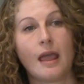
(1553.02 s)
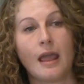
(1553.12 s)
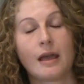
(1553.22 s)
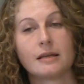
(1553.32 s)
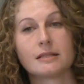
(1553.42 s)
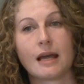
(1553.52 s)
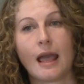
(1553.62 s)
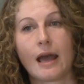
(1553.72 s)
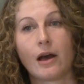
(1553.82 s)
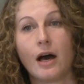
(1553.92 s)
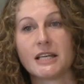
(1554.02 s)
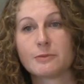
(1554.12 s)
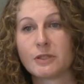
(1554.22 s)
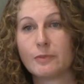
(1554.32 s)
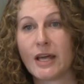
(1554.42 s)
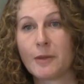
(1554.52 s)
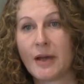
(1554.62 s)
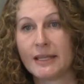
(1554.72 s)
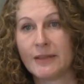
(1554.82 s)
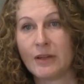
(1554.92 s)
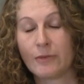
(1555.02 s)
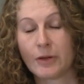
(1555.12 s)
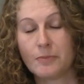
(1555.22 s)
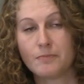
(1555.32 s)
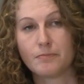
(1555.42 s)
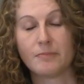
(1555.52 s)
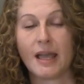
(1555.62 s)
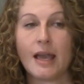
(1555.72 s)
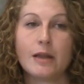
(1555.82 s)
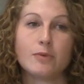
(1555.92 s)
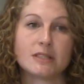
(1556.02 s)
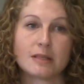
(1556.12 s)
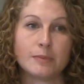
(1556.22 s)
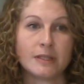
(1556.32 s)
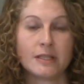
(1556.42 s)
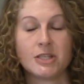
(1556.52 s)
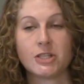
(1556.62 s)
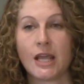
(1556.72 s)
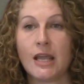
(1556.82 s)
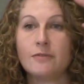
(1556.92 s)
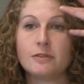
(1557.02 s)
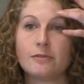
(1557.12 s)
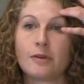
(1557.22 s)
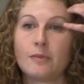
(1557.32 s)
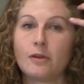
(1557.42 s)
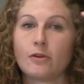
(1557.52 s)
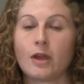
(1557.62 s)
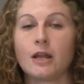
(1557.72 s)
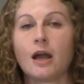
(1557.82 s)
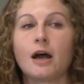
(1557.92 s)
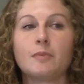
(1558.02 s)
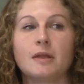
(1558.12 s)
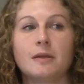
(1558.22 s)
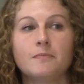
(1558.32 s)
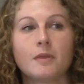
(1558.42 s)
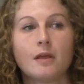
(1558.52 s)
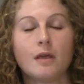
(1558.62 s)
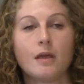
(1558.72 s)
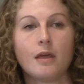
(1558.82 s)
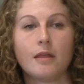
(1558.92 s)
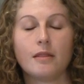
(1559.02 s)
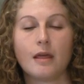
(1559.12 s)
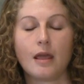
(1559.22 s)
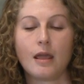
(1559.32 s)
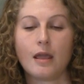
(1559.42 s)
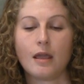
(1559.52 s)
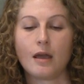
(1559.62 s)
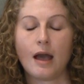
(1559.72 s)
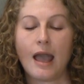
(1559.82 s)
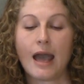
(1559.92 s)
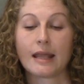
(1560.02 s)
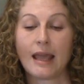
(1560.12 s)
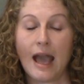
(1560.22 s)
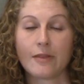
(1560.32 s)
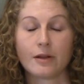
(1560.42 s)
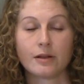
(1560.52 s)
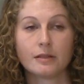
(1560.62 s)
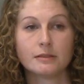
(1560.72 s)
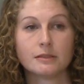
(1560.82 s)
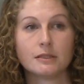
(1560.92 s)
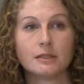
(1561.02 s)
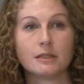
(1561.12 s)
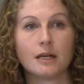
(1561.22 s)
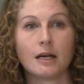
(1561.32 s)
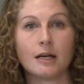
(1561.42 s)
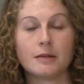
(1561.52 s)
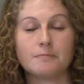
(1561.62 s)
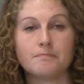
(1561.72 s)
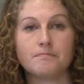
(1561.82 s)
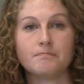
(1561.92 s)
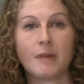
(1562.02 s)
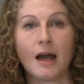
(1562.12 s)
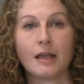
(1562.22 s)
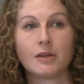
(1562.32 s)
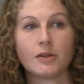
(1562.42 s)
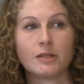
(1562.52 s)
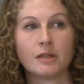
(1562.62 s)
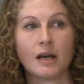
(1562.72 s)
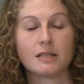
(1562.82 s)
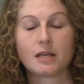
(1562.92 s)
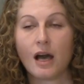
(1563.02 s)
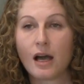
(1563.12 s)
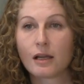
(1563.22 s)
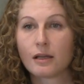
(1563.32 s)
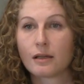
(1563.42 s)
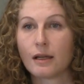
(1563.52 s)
And I had a hospital bed in my living room. My head was completely shaved from the craniotomy. I had a catheter. I could not talk.